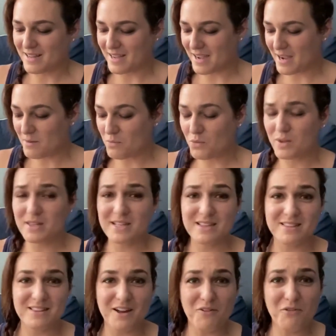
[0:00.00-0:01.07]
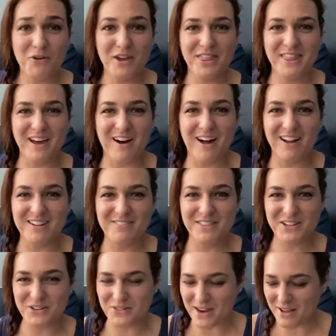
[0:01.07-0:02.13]
I'm really in love with all of the
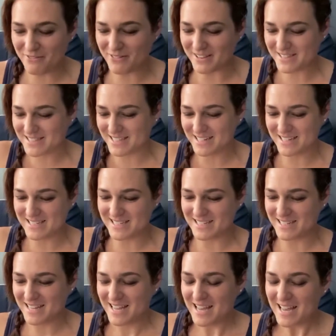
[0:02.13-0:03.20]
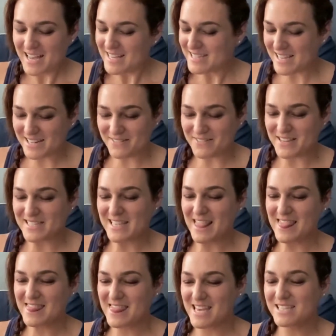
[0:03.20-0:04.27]
graphics that I did. So anyways,
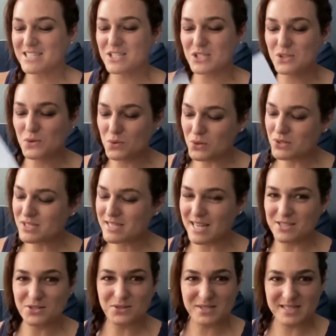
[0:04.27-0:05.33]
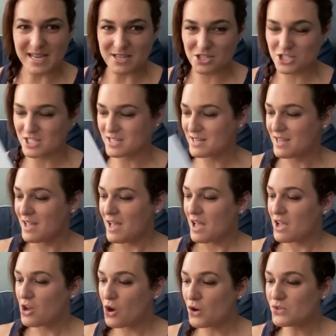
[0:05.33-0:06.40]
this school schedule section
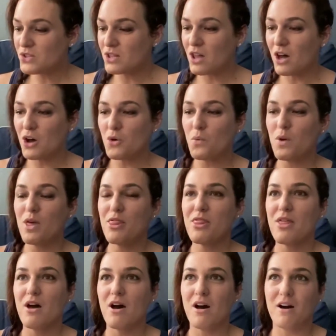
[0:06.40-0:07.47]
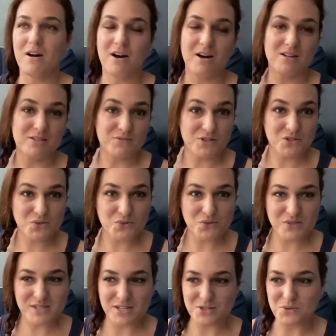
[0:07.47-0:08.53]
goes along with all of our school
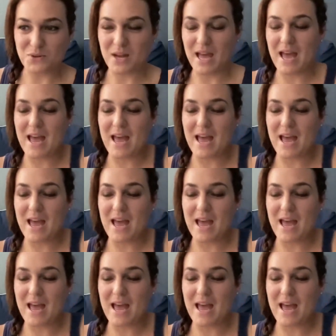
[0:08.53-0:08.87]
schedule.